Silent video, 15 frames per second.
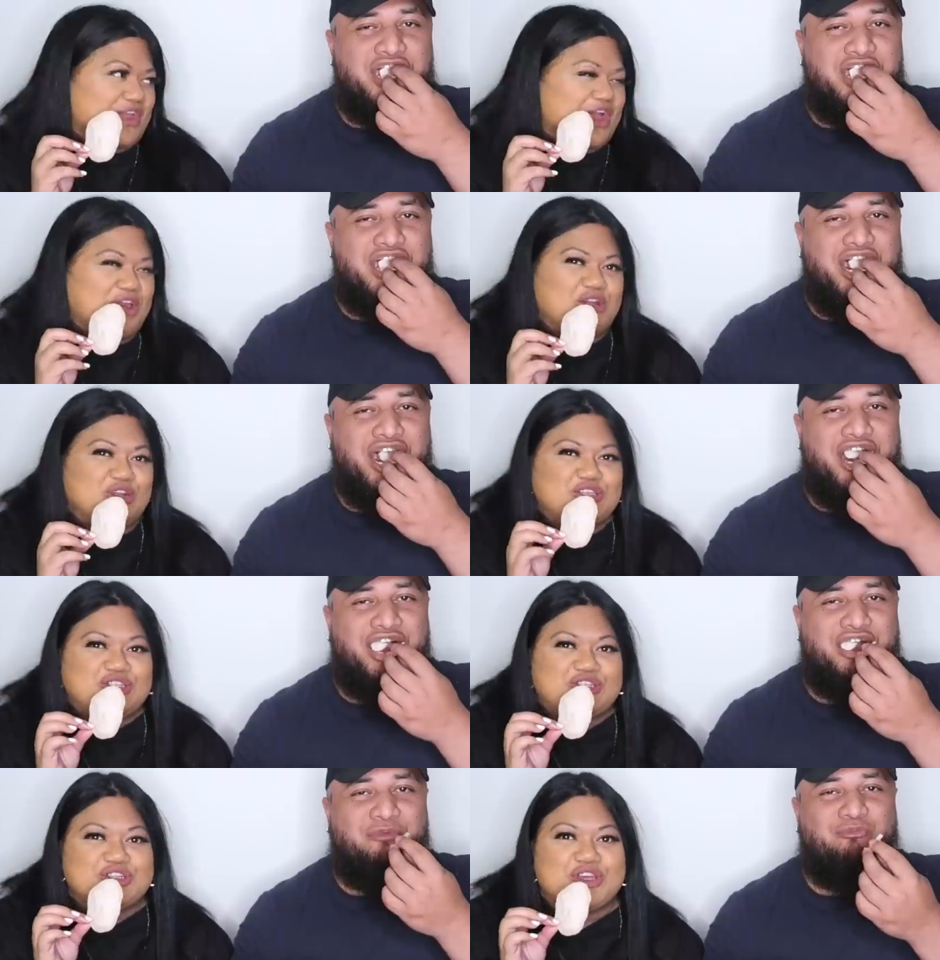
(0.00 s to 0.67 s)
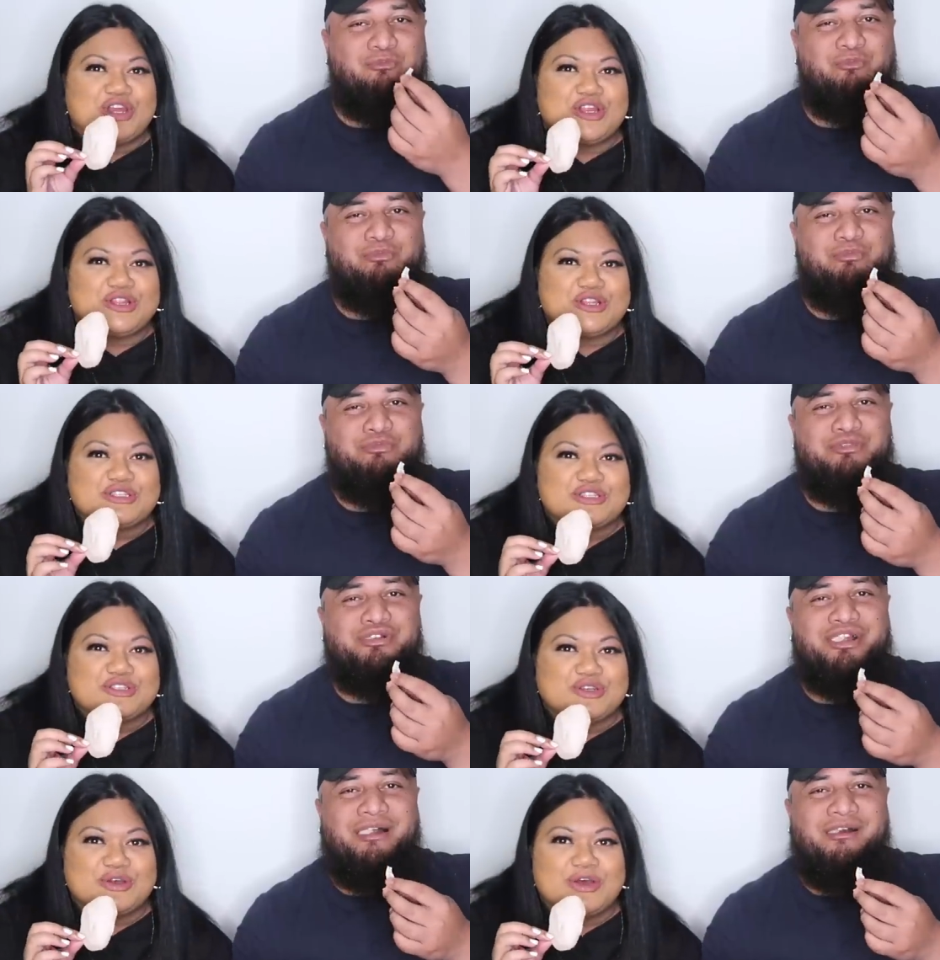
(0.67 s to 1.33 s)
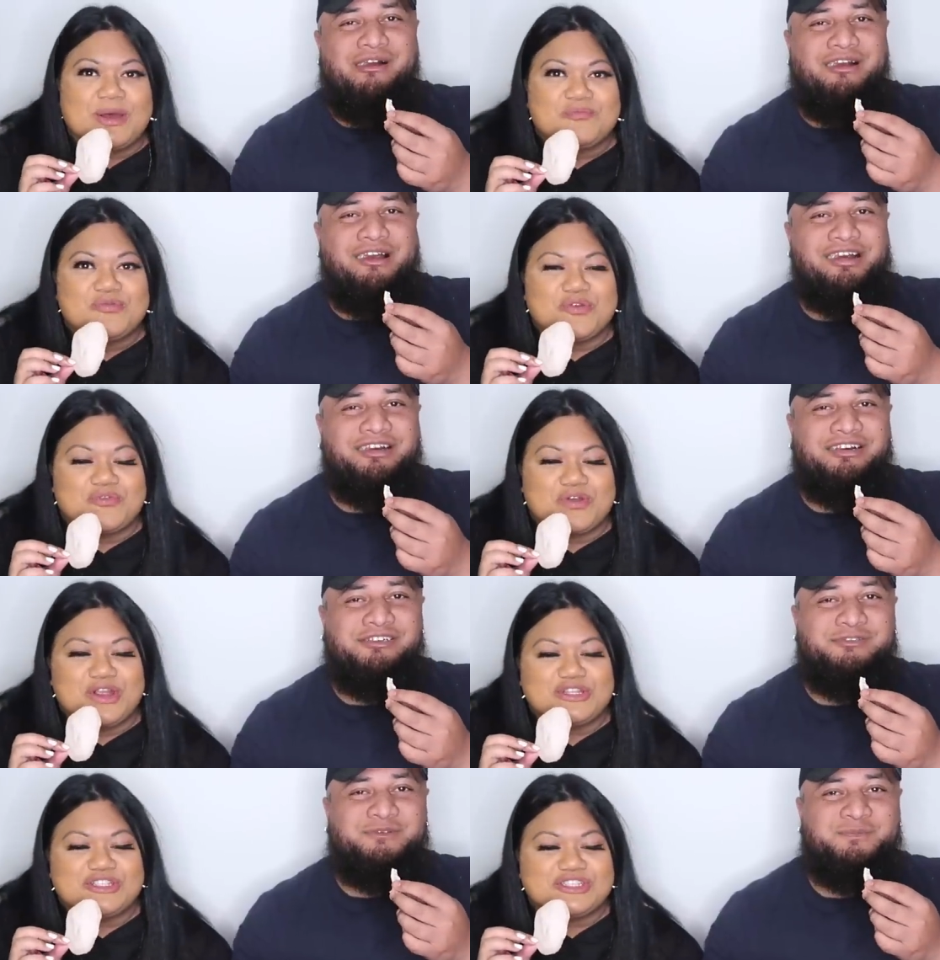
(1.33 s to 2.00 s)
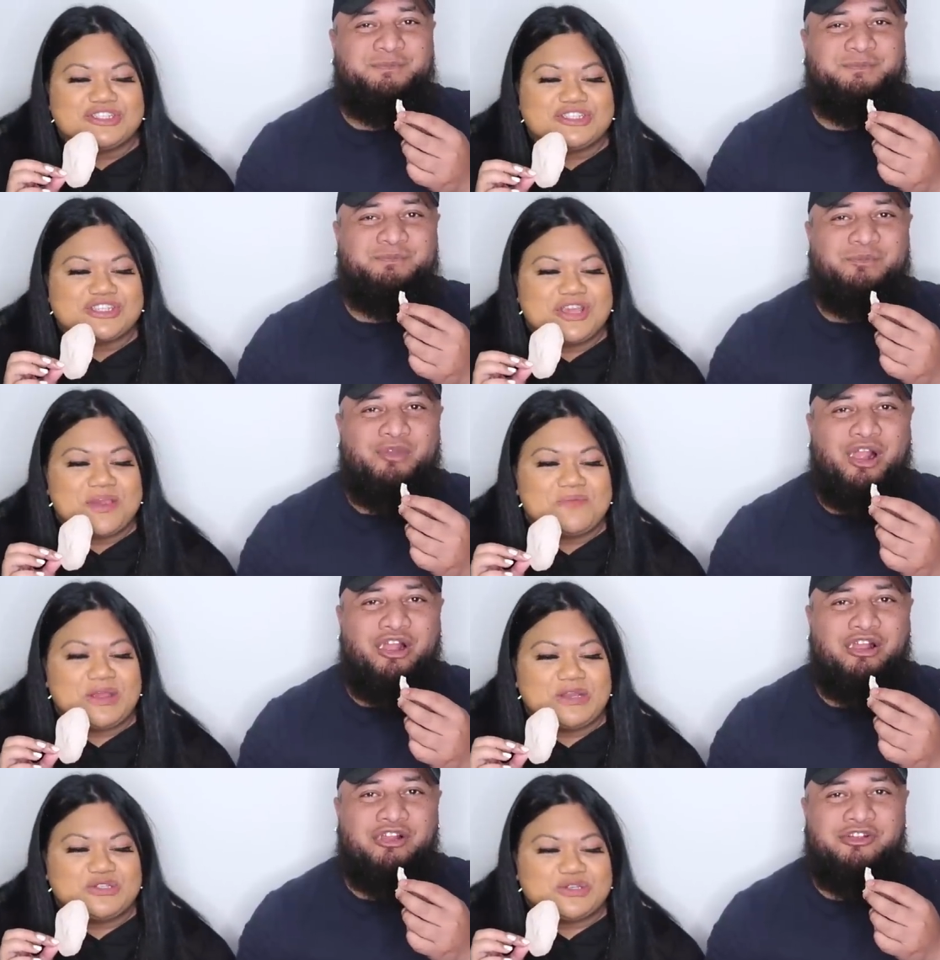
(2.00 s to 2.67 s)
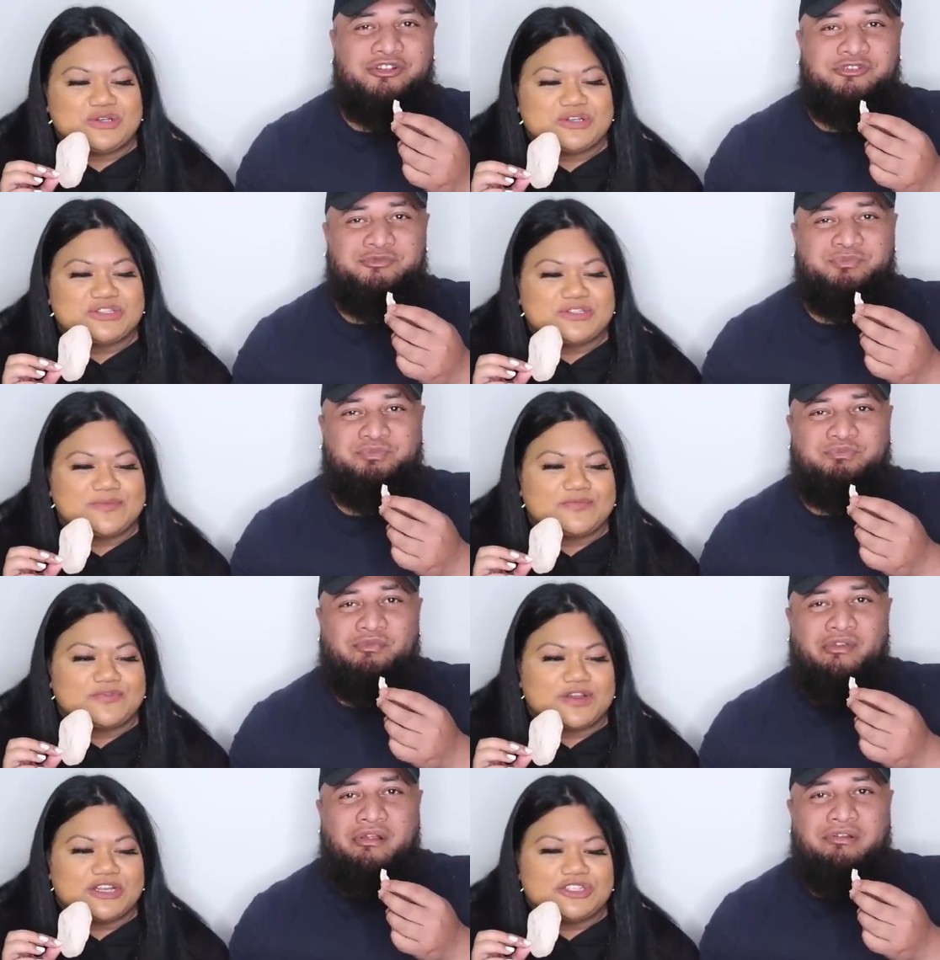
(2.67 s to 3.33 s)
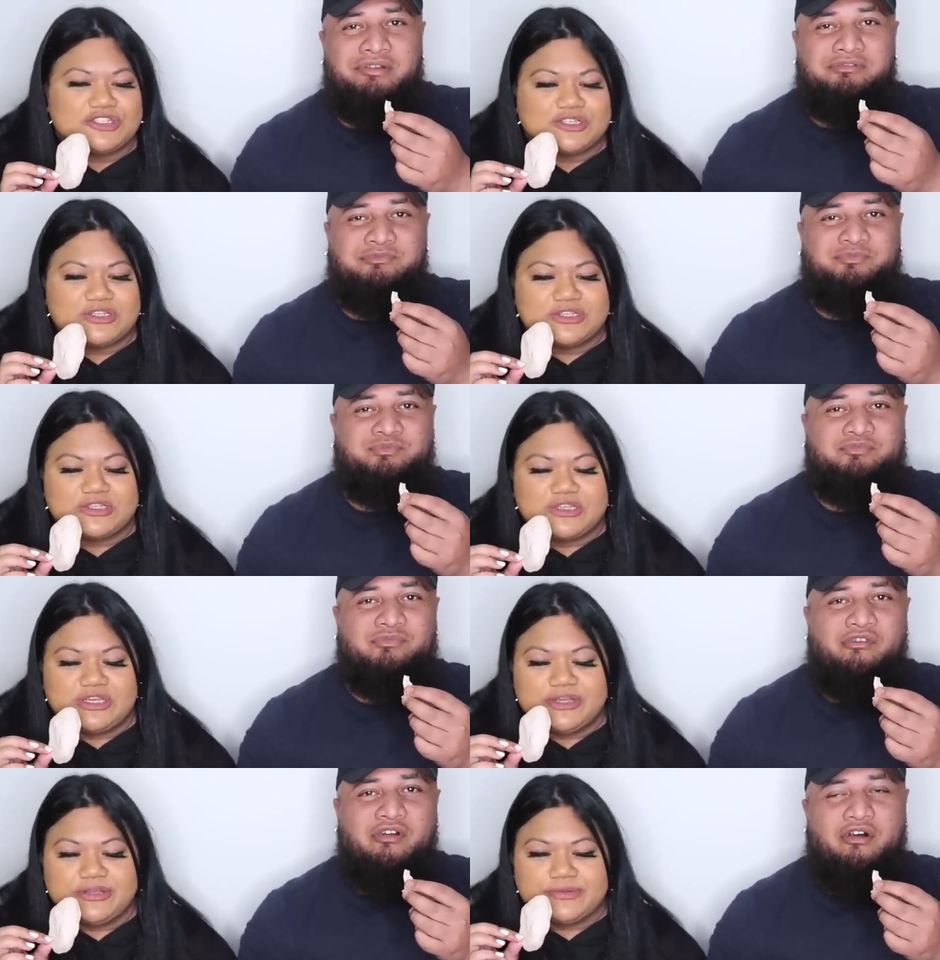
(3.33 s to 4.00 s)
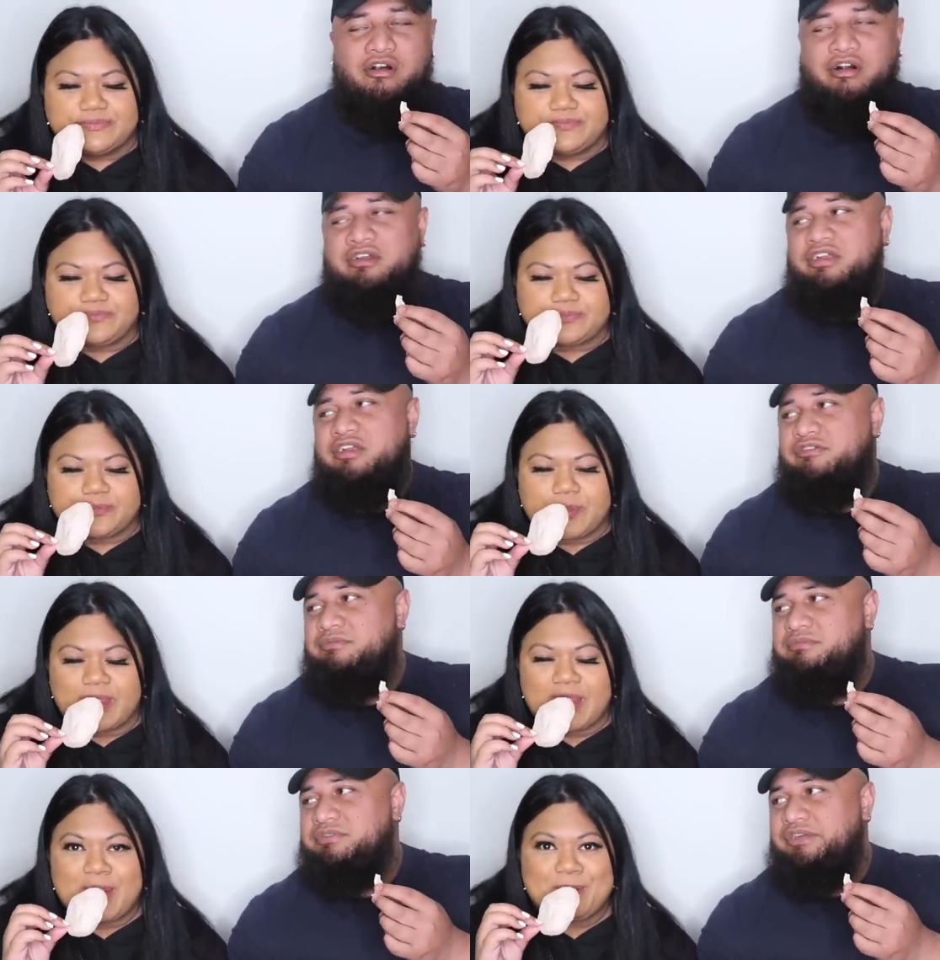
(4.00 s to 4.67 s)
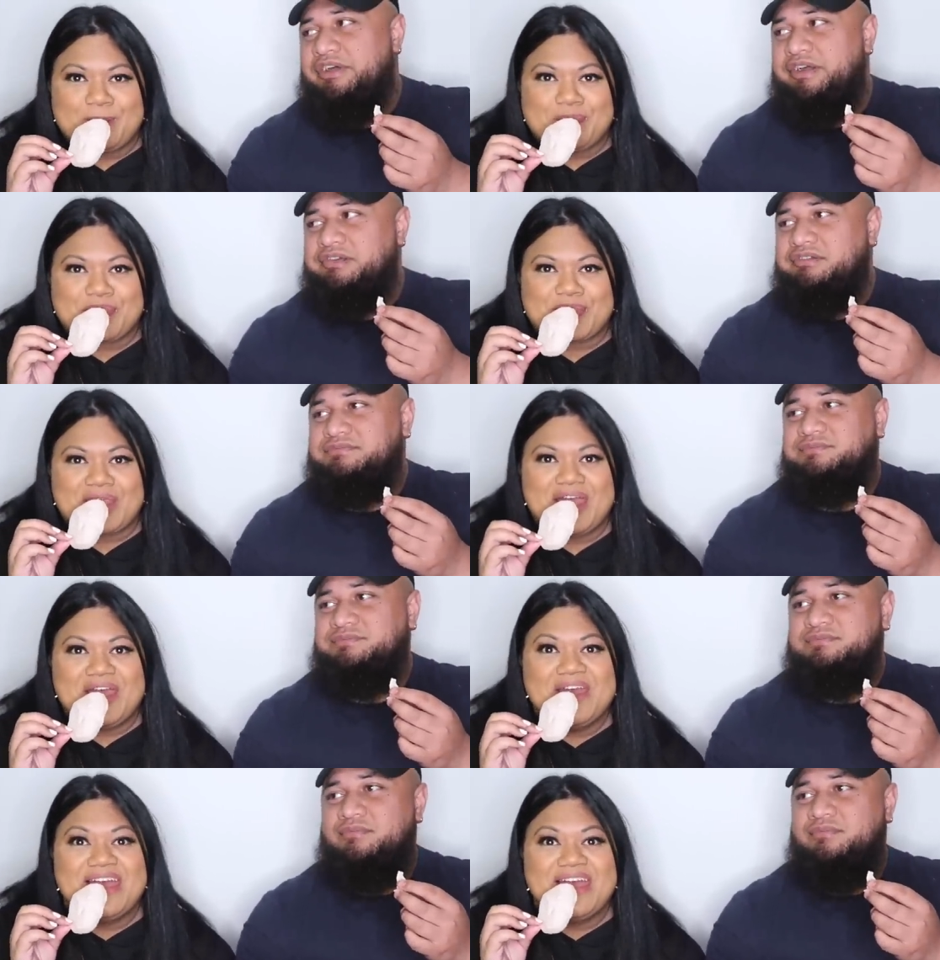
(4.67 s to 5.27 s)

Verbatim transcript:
Speaker 1: I used to go to the store up the road just to get my dog some fried chicken to eat.
Speaker 2: Oh yeah, remember that.